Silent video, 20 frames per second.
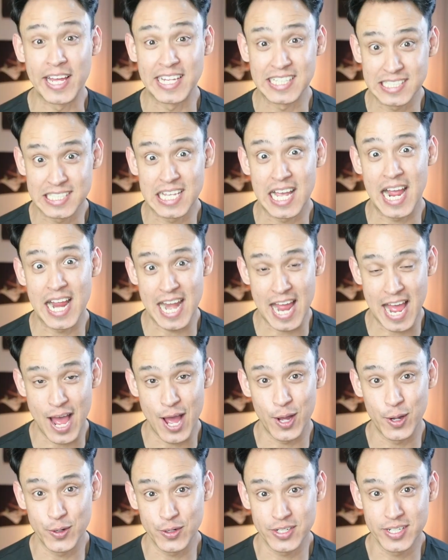inside
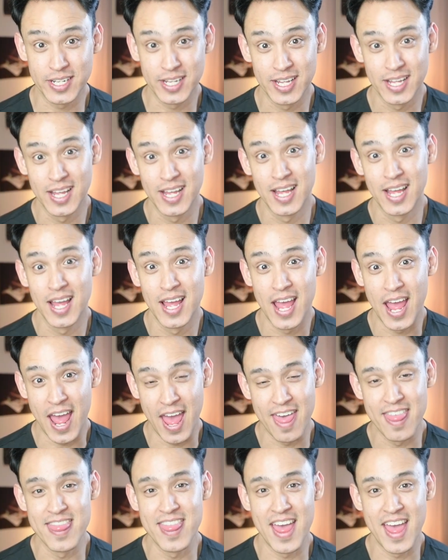out,
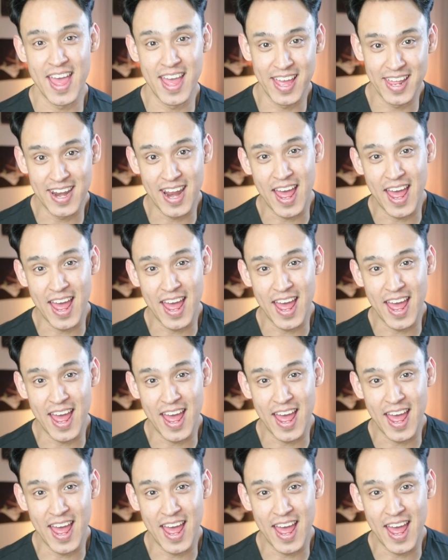and then